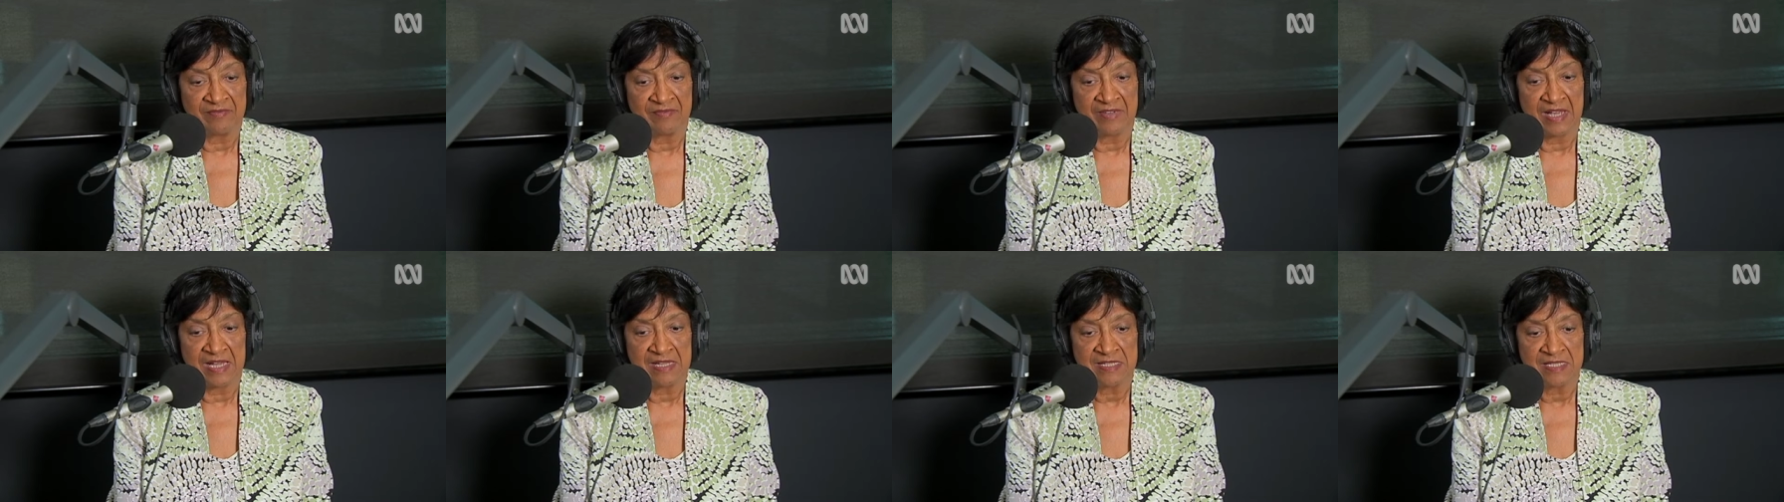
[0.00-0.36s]

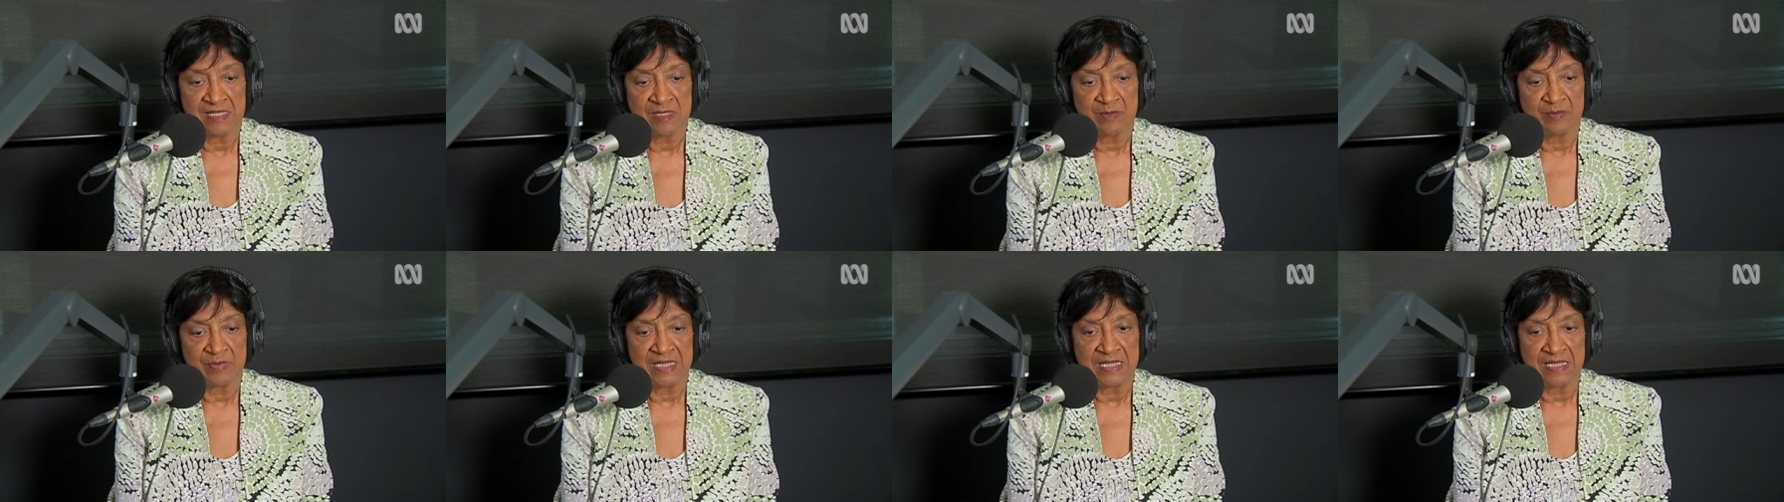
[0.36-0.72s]

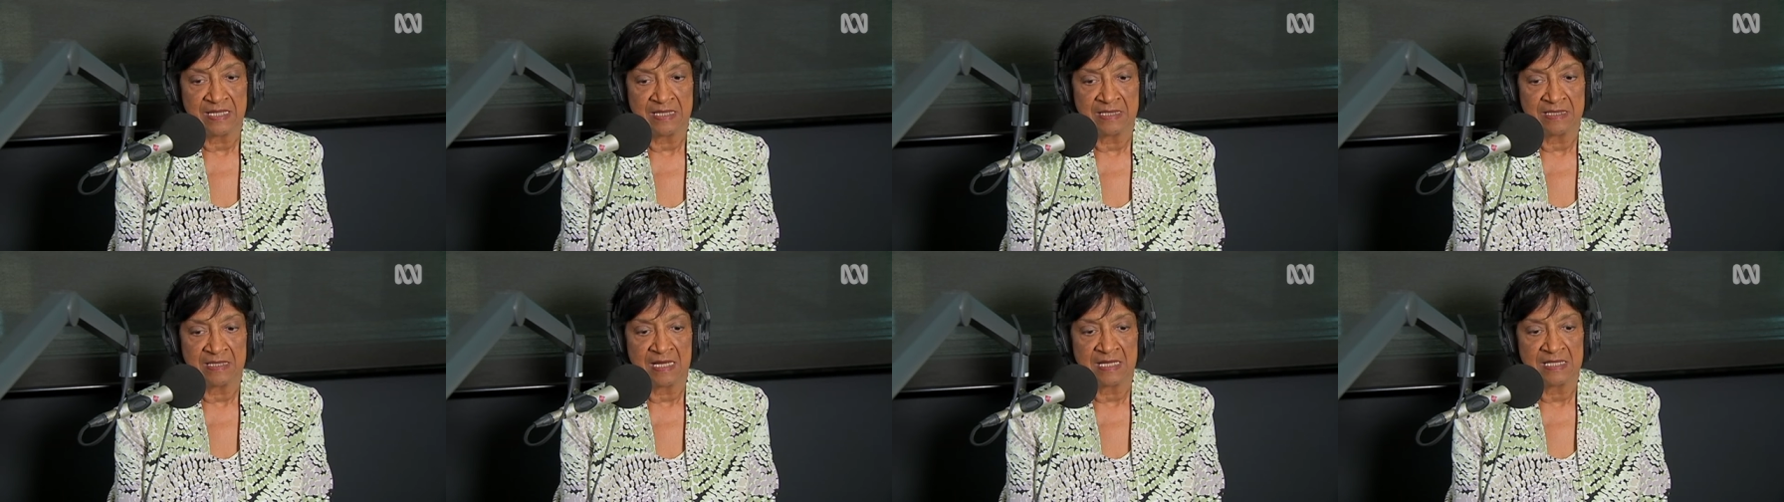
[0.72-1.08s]
invited me
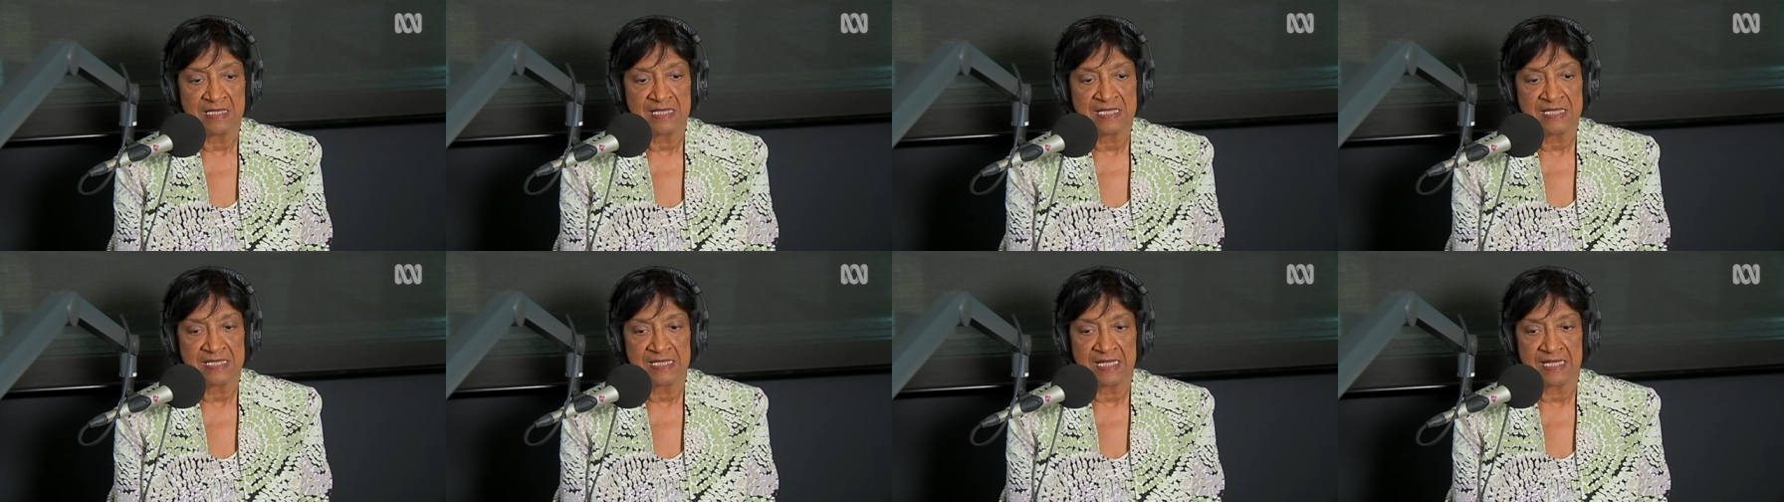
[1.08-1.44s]
and I
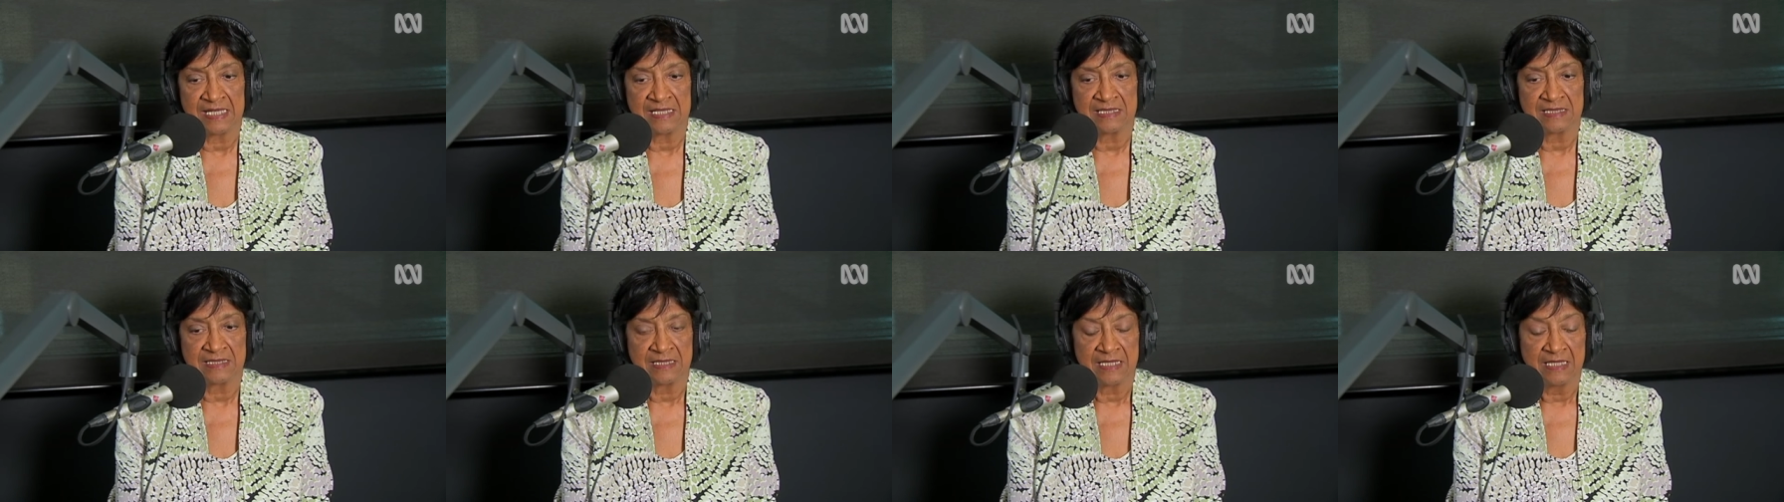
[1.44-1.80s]

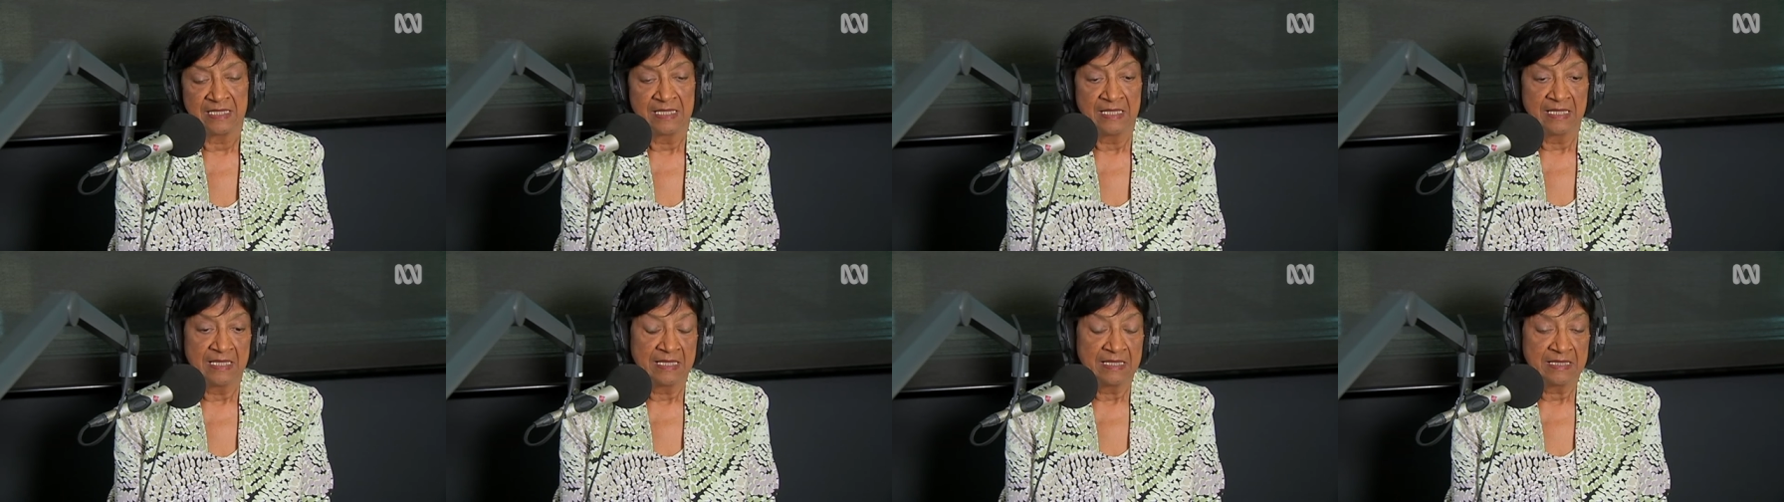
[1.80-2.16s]
said,
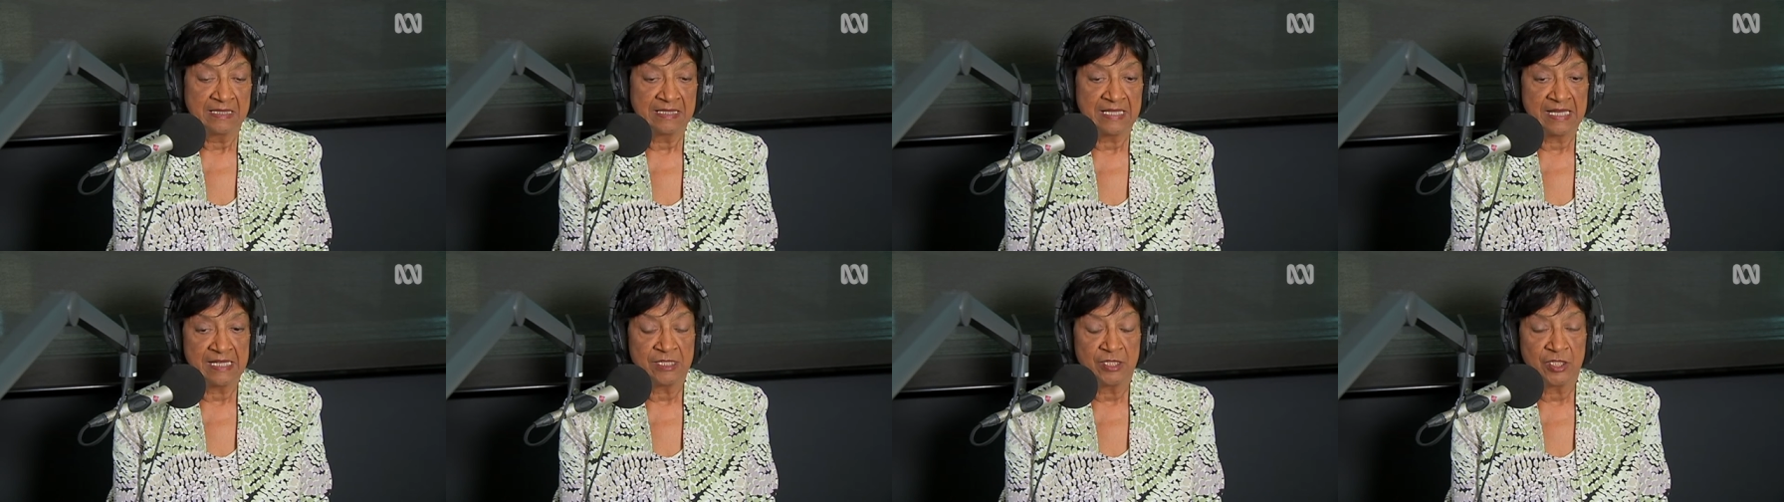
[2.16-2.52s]

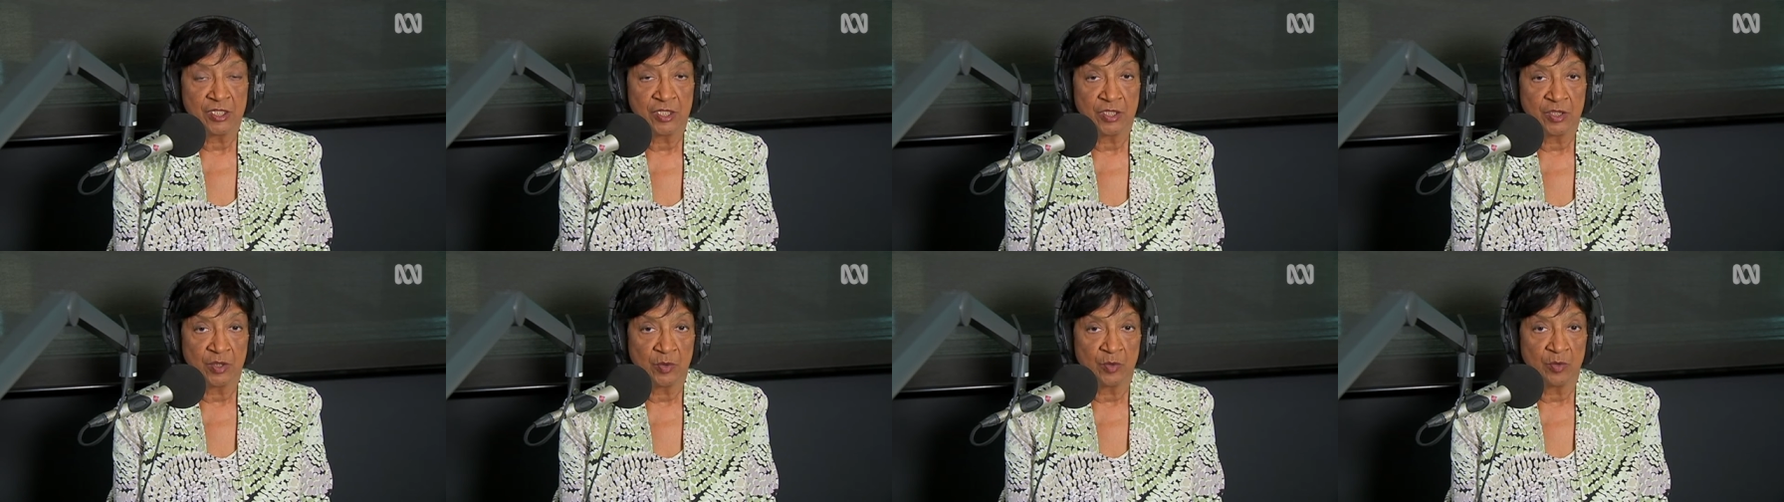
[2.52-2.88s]

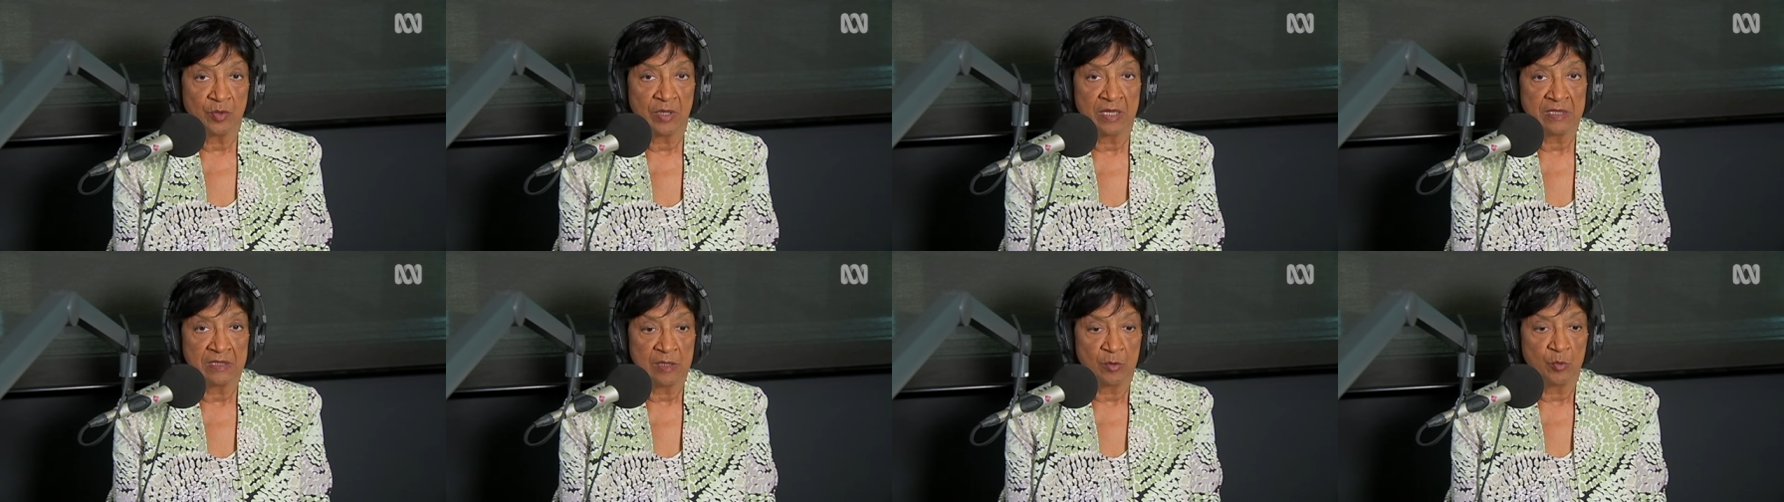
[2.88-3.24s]
"Thank you,
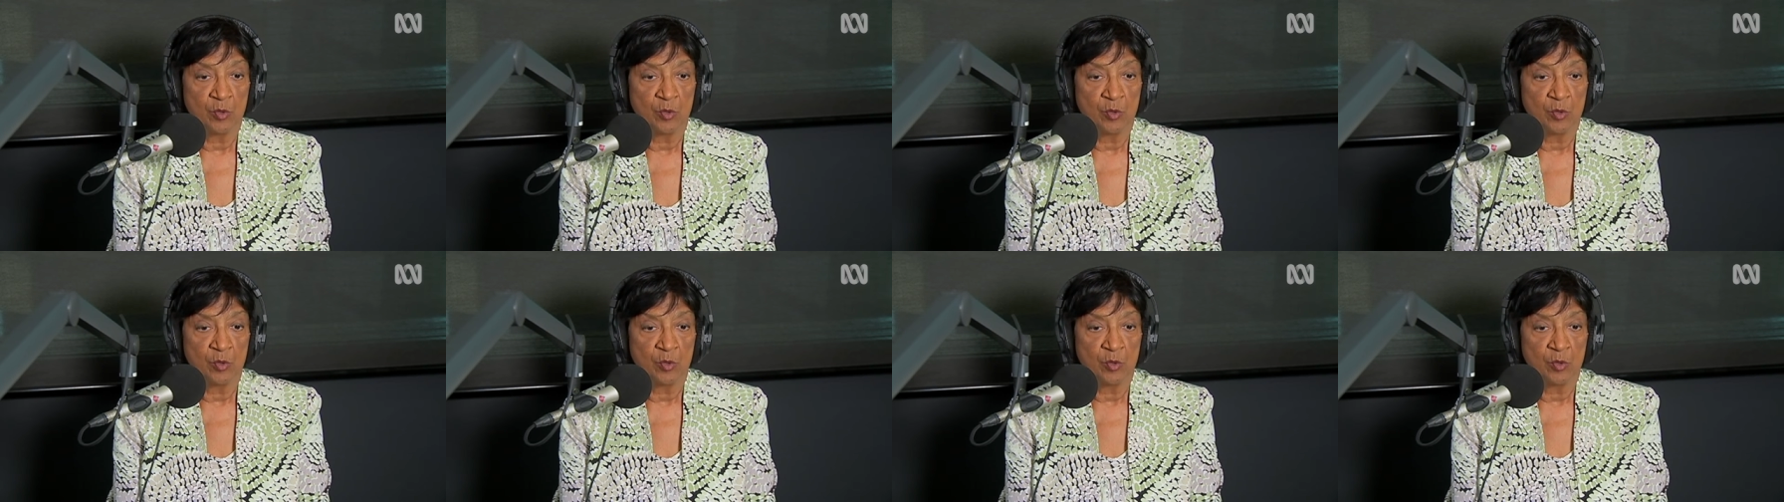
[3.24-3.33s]
and I